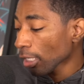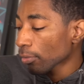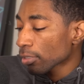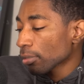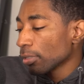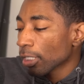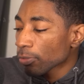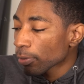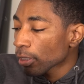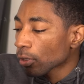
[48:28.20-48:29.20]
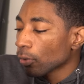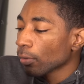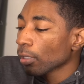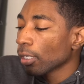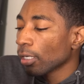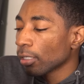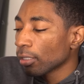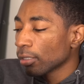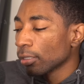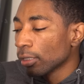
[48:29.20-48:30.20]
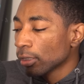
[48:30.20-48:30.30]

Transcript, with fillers: that was. I mean, that's pretty cool. Uh,